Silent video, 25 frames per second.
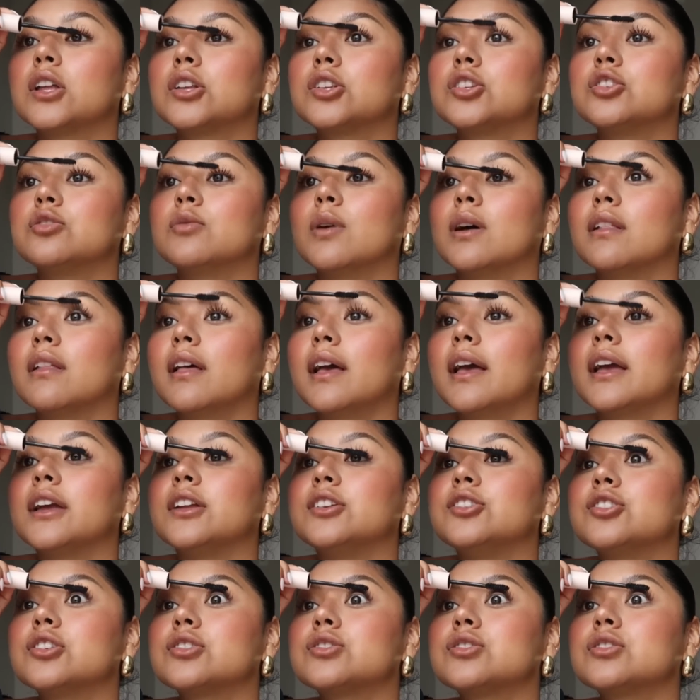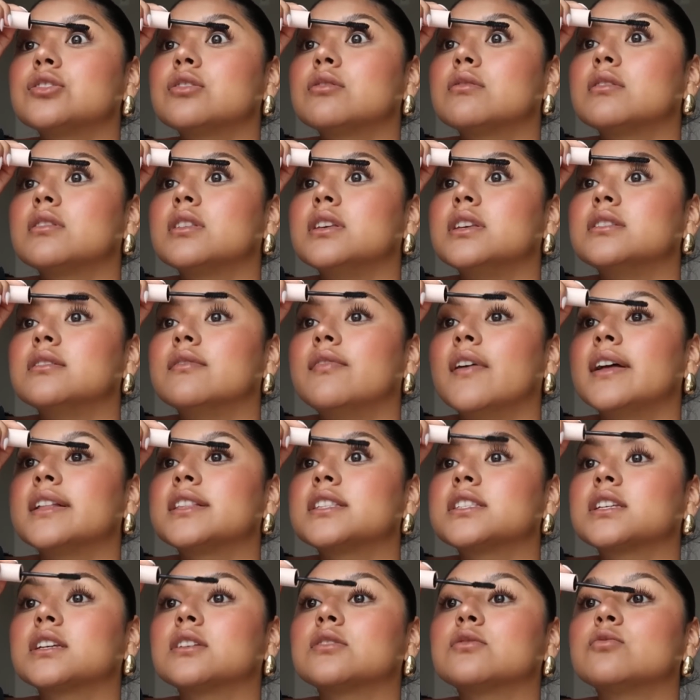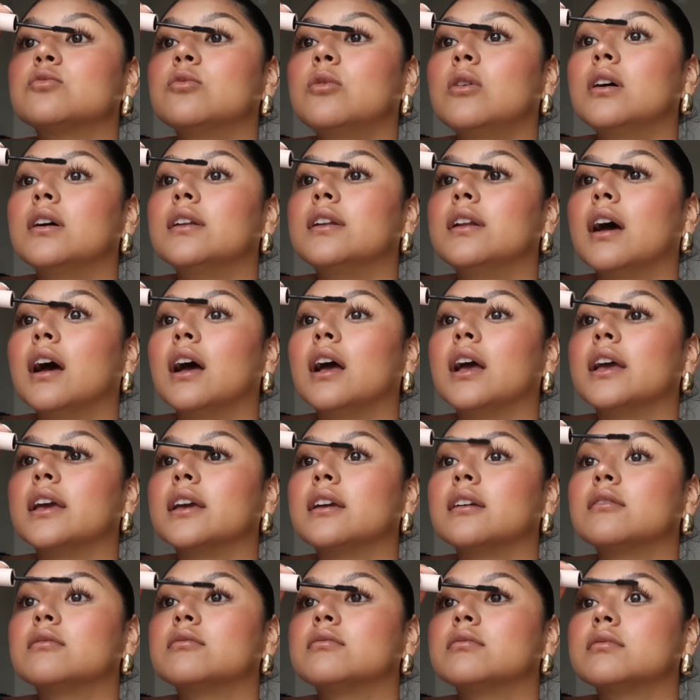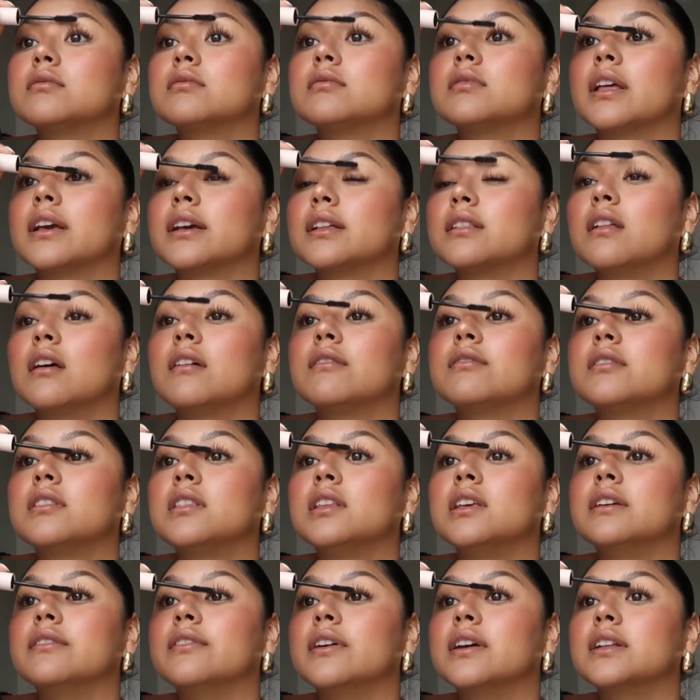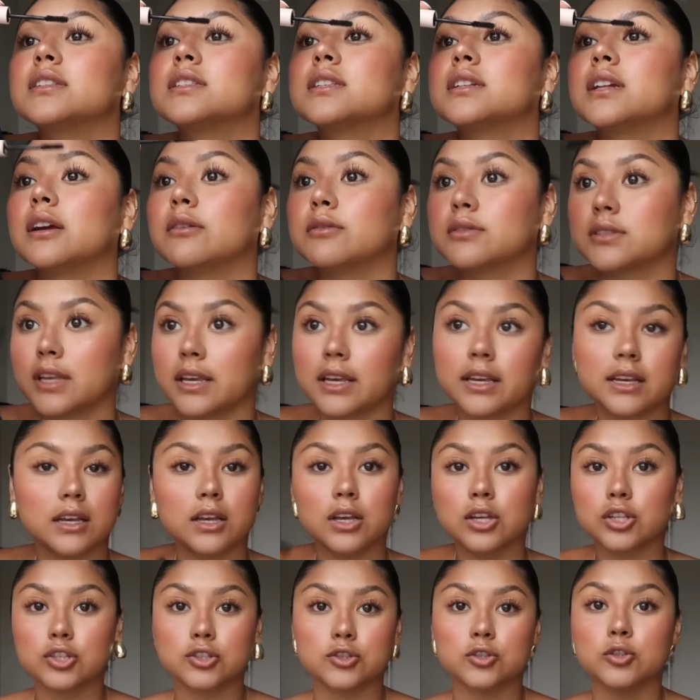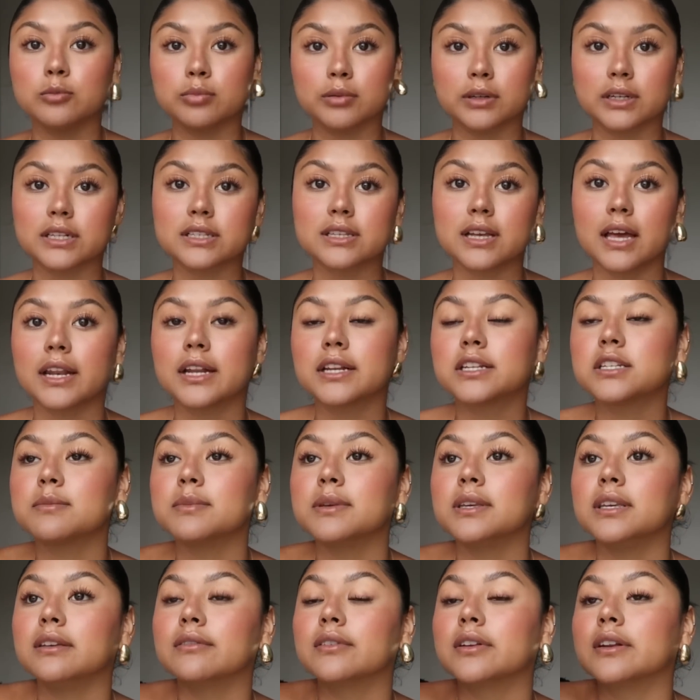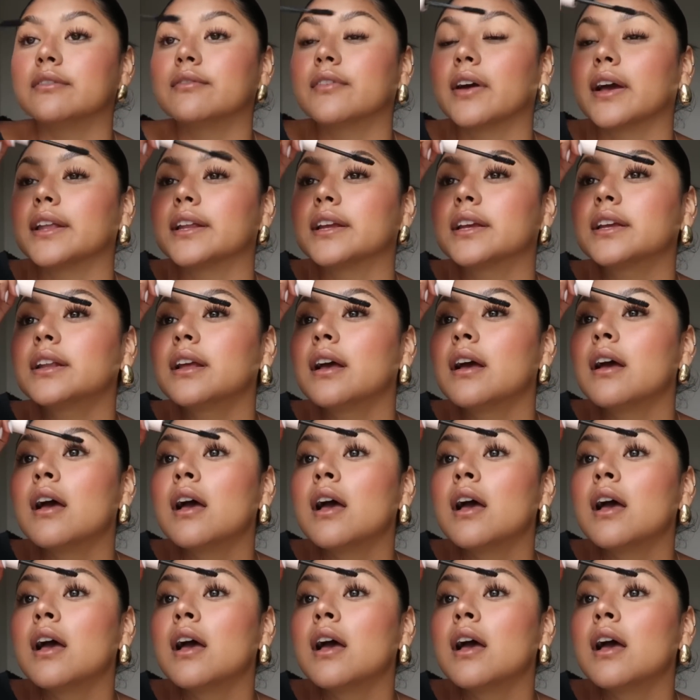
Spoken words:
to LA just to go to these events, because one, I like loved the events and I was like super excited to be even invited.